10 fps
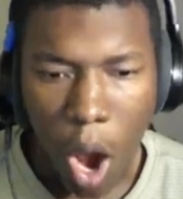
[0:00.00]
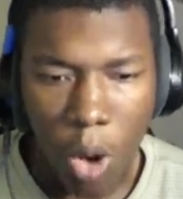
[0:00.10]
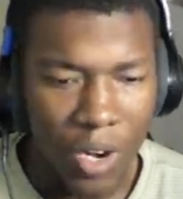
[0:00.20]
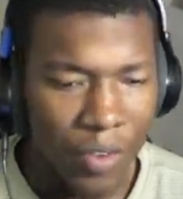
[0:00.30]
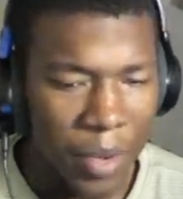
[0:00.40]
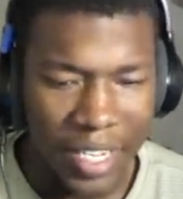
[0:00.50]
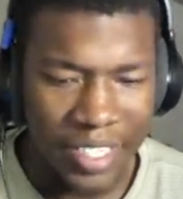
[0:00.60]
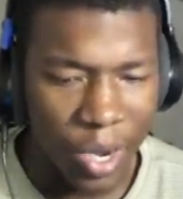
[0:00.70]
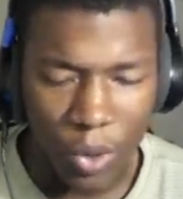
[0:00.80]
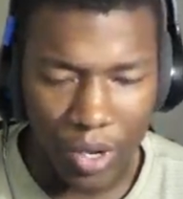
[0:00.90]
Oh, never mind,
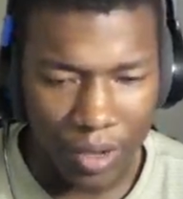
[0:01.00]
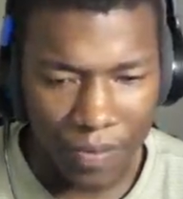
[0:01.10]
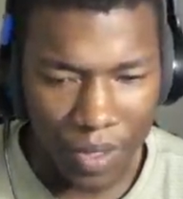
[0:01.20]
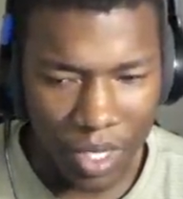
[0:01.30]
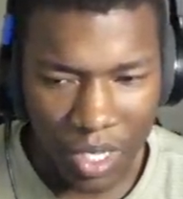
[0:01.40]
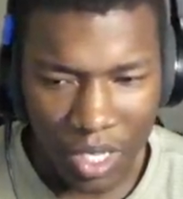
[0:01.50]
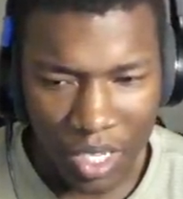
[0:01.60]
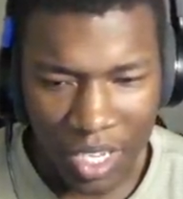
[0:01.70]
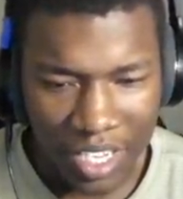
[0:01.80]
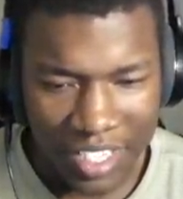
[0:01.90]
it's not working.
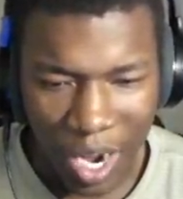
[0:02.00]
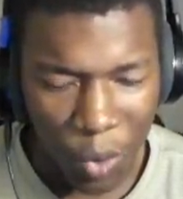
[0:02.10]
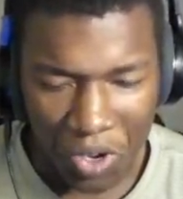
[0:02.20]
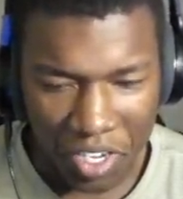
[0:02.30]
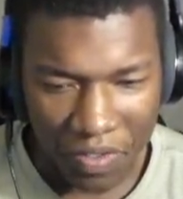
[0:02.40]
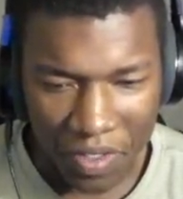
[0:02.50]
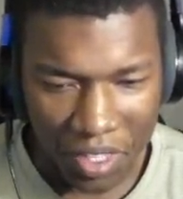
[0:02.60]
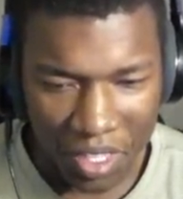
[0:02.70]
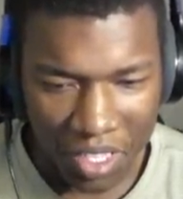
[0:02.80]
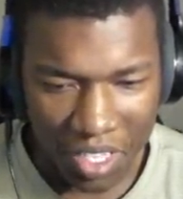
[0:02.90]
It's not working.
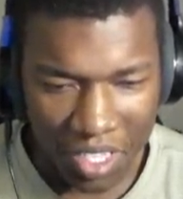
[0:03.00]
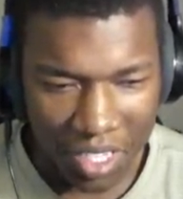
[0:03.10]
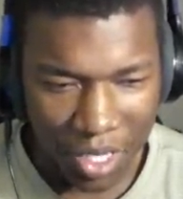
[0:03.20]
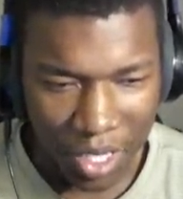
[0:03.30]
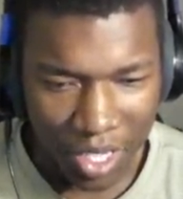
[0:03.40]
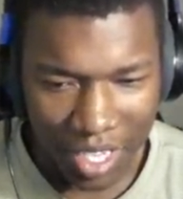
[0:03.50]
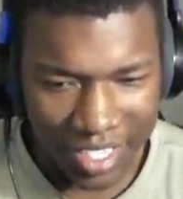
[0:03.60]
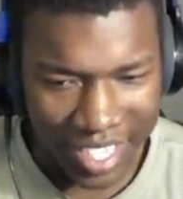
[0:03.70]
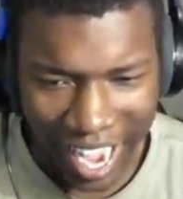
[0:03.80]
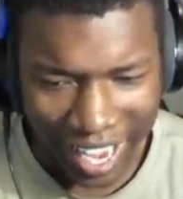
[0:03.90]

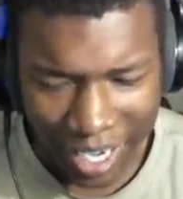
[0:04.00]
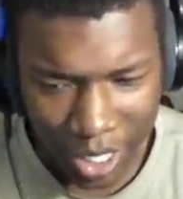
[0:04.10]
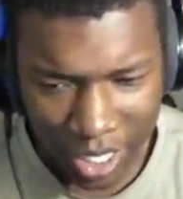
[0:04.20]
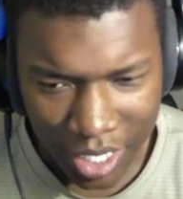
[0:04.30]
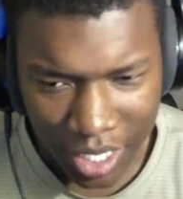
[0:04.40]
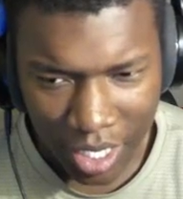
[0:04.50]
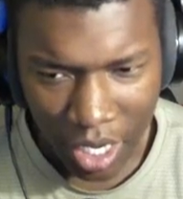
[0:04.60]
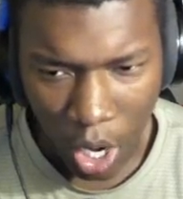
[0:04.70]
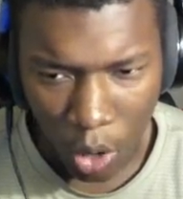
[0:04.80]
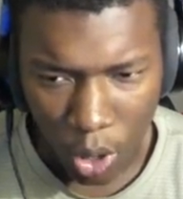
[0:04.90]
It's not.
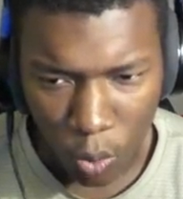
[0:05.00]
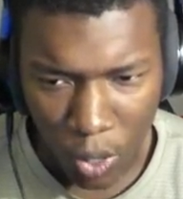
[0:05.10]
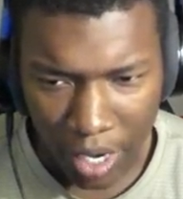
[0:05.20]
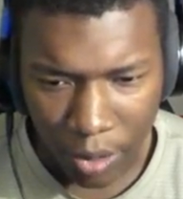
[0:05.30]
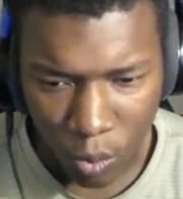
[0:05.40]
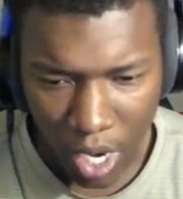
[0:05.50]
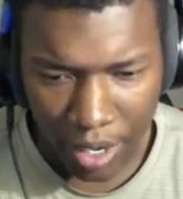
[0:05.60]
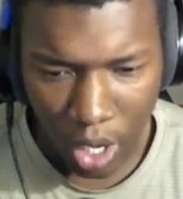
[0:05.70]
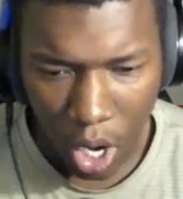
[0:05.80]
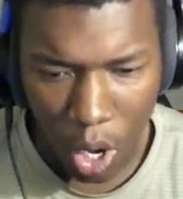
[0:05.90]
Oh no, run,
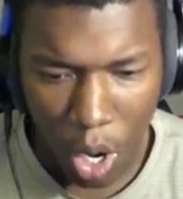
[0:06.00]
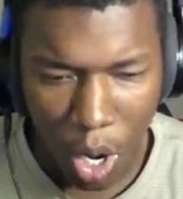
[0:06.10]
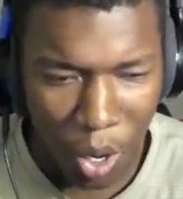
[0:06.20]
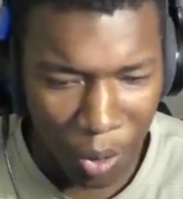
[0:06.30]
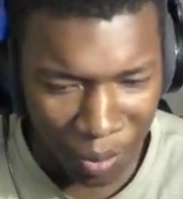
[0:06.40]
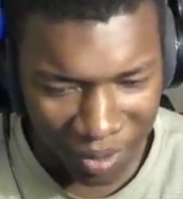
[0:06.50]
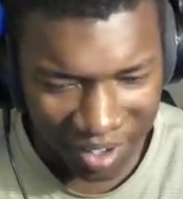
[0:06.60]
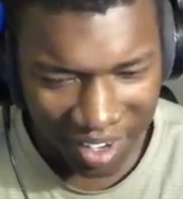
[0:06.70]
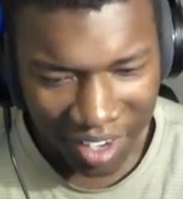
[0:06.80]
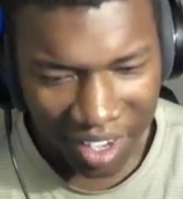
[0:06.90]
run.
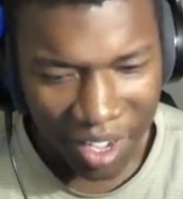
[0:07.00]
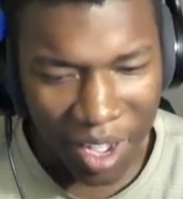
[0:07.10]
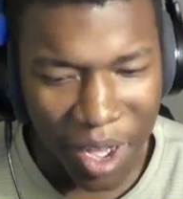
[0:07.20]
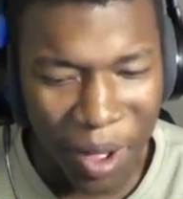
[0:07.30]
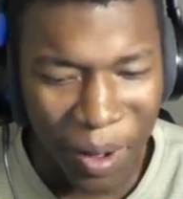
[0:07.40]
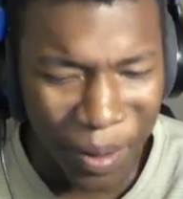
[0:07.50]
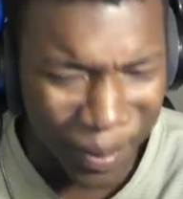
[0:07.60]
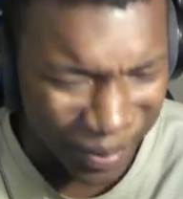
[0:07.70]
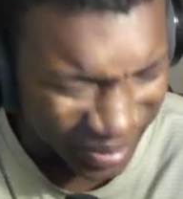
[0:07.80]
Oh.